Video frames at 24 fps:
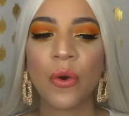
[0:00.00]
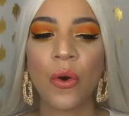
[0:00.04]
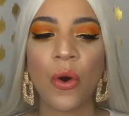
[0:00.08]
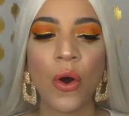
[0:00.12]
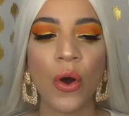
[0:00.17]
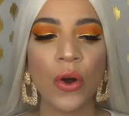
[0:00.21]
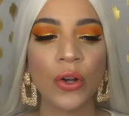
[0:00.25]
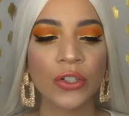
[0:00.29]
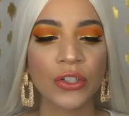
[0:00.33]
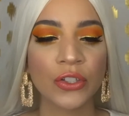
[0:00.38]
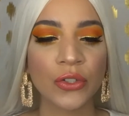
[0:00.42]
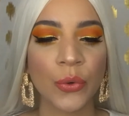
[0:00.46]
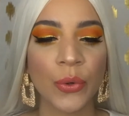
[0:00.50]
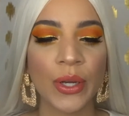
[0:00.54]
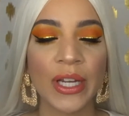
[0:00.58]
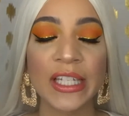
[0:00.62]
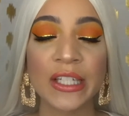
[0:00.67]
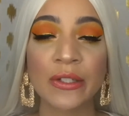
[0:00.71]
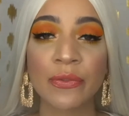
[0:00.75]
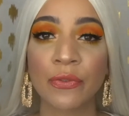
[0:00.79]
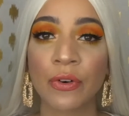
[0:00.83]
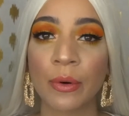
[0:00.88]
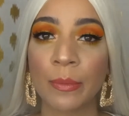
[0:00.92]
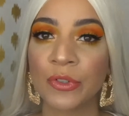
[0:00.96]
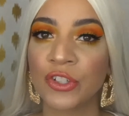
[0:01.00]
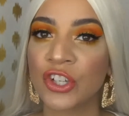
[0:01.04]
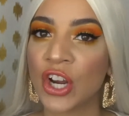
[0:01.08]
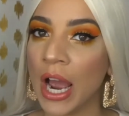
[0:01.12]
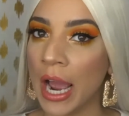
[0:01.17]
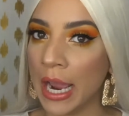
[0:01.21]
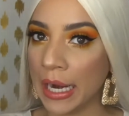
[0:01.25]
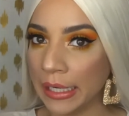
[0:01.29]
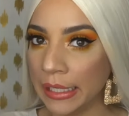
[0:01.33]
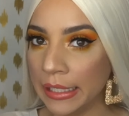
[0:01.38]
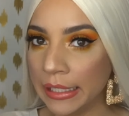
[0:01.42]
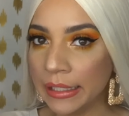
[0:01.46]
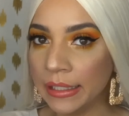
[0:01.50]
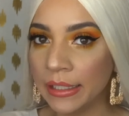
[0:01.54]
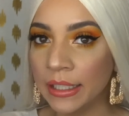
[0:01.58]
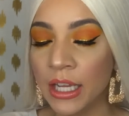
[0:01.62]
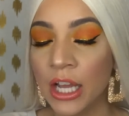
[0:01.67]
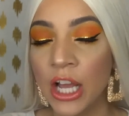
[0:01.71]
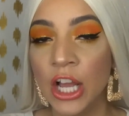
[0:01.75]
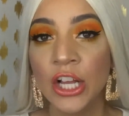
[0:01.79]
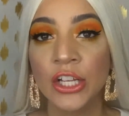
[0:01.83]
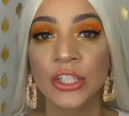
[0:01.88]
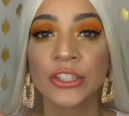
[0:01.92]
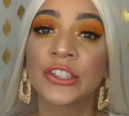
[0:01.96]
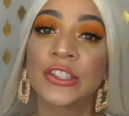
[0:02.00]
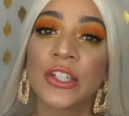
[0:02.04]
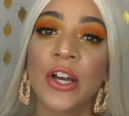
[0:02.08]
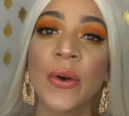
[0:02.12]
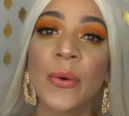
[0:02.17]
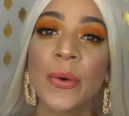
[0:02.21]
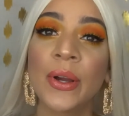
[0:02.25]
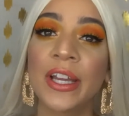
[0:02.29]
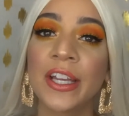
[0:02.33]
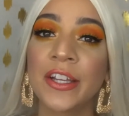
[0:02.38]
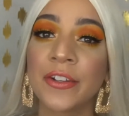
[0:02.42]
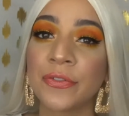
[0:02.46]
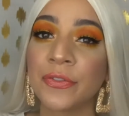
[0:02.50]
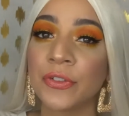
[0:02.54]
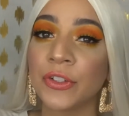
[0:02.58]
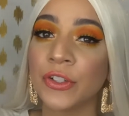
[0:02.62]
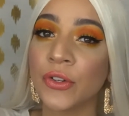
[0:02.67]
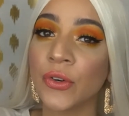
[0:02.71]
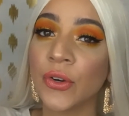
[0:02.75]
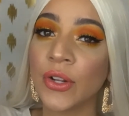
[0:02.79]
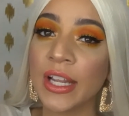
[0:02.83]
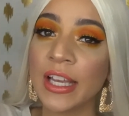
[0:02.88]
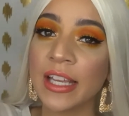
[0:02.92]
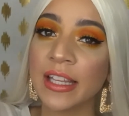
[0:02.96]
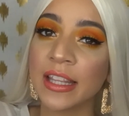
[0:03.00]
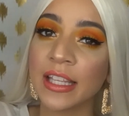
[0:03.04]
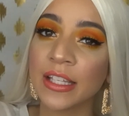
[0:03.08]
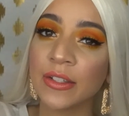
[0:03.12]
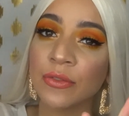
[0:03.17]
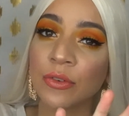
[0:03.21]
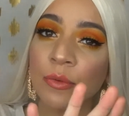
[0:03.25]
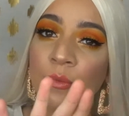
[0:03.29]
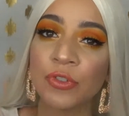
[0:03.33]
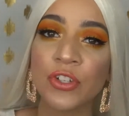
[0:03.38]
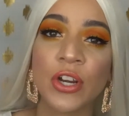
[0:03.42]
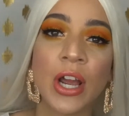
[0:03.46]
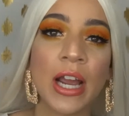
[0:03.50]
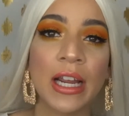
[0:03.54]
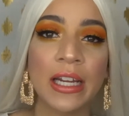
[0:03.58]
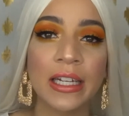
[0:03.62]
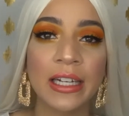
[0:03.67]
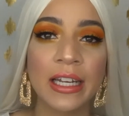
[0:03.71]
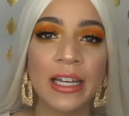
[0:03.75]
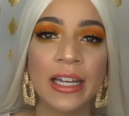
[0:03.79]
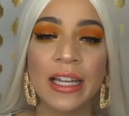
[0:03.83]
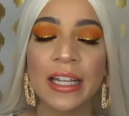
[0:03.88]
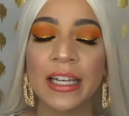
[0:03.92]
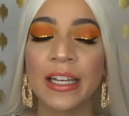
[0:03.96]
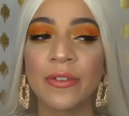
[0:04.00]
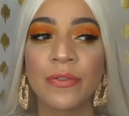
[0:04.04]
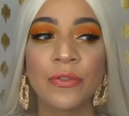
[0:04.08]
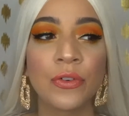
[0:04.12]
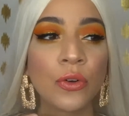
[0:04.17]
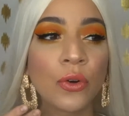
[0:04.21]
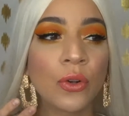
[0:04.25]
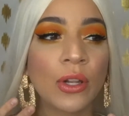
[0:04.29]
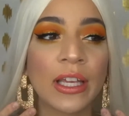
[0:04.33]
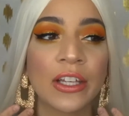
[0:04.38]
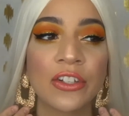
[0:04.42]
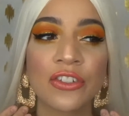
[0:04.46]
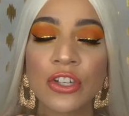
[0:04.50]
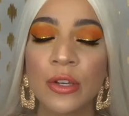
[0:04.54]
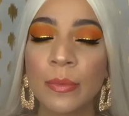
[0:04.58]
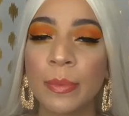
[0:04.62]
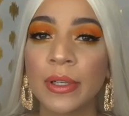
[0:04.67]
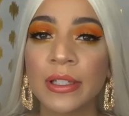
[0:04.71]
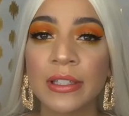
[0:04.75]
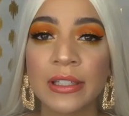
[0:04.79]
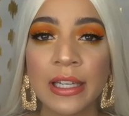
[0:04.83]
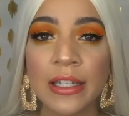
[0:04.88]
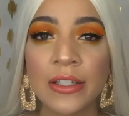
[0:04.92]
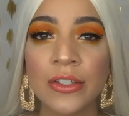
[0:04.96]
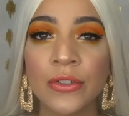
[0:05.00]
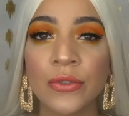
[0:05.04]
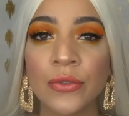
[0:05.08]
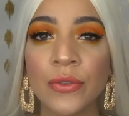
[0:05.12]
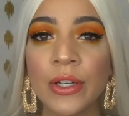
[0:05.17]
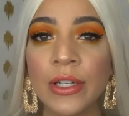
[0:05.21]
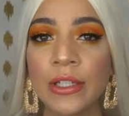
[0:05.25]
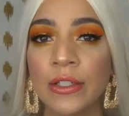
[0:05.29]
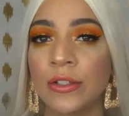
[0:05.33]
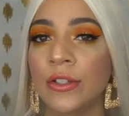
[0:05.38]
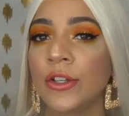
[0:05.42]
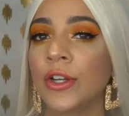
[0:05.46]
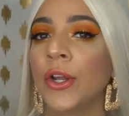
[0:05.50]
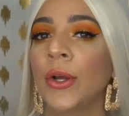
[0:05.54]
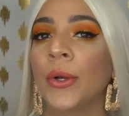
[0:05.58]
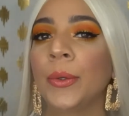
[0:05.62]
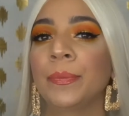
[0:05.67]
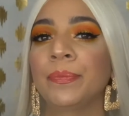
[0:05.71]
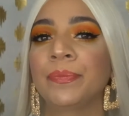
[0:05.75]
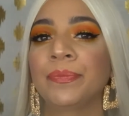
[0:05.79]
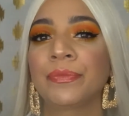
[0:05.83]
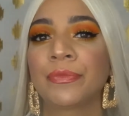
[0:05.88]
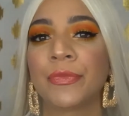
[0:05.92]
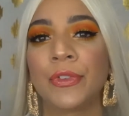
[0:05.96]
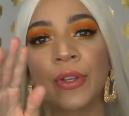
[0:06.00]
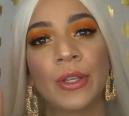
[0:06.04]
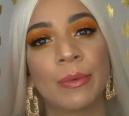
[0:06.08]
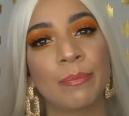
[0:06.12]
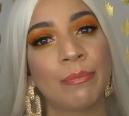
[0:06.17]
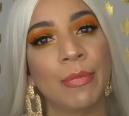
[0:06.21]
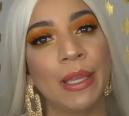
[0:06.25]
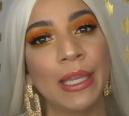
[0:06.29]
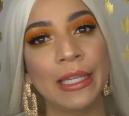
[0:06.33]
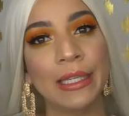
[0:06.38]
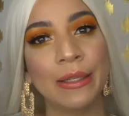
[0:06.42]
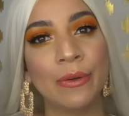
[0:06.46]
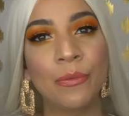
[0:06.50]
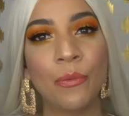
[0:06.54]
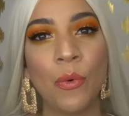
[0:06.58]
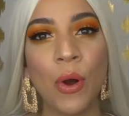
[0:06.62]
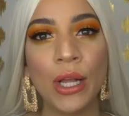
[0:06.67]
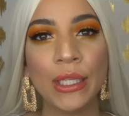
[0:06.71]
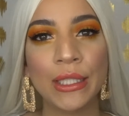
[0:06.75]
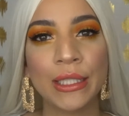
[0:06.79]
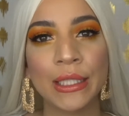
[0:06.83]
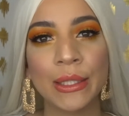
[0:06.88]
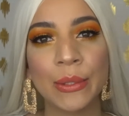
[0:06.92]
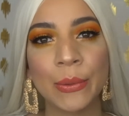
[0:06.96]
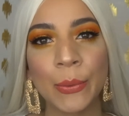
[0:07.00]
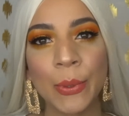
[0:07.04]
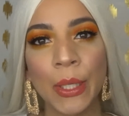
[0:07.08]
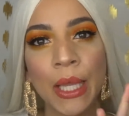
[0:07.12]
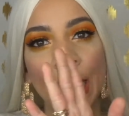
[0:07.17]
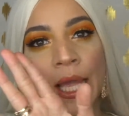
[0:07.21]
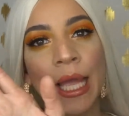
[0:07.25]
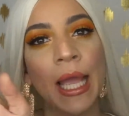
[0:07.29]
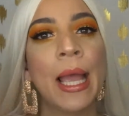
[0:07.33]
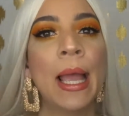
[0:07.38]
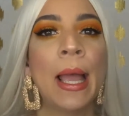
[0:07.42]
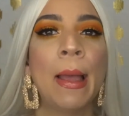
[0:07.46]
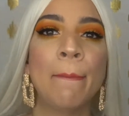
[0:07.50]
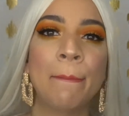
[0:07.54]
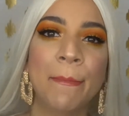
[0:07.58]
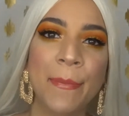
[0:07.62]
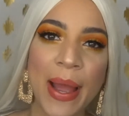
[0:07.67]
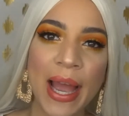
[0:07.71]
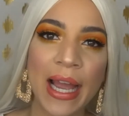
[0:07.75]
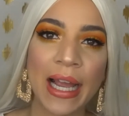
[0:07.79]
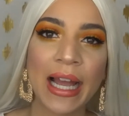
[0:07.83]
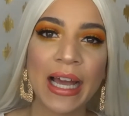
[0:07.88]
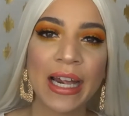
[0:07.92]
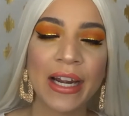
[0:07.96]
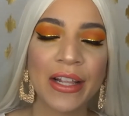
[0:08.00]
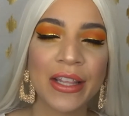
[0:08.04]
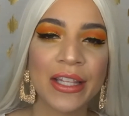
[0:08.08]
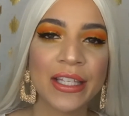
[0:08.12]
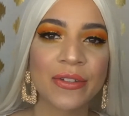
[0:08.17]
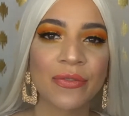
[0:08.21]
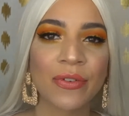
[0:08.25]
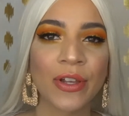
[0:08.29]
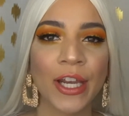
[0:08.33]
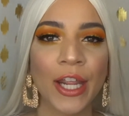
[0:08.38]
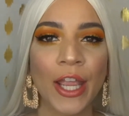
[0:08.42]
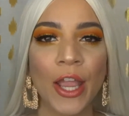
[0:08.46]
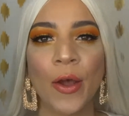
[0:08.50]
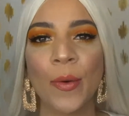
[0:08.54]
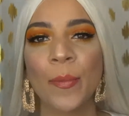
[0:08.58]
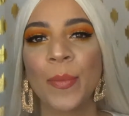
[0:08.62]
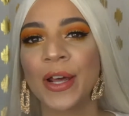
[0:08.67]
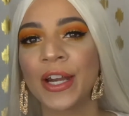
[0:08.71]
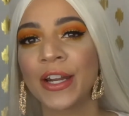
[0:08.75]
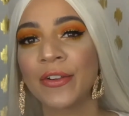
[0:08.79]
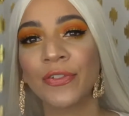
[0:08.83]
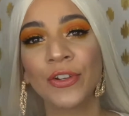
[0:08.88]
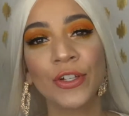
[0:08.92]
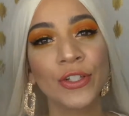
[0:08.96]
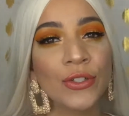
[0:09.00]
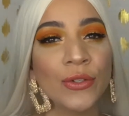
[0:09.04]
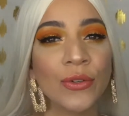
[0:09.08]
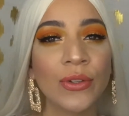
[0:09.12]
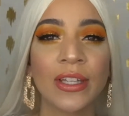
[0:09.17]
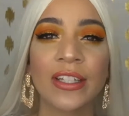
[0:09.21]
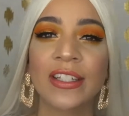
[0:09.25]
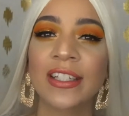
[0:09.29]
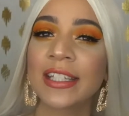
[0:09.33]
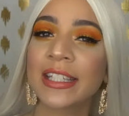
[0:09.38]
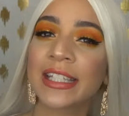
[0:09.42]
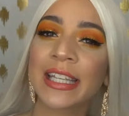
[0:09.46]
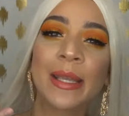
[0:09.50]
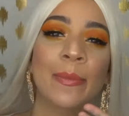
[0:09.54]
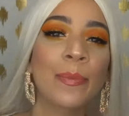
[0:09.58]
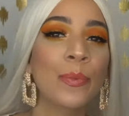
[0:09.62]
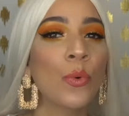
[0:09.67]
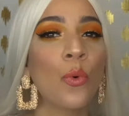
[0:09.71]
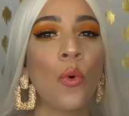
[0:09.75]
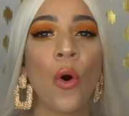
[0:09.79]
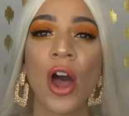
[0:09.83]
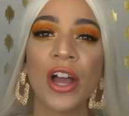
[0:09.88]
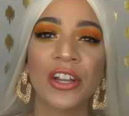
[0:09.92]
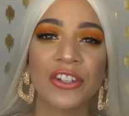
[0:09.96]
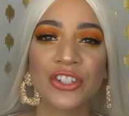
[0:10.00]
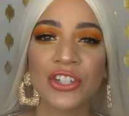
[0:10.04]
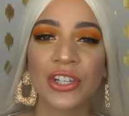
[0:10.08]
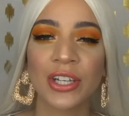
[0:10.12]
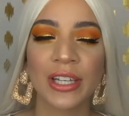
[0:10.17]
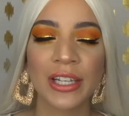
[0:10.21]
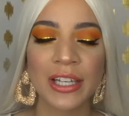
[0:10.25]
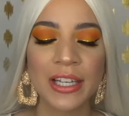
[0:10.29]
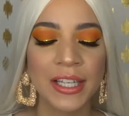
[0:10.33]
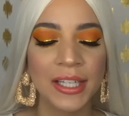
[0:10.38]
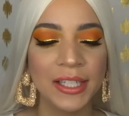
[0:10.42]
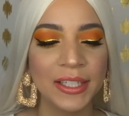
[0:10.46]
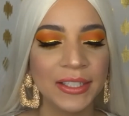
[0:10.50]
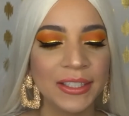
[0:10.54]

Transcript: Also, it's from China. So if you don't like things from China and if you don't like cheap accessories, you know, you may want to back out of this video, but if you do, then just keep watching.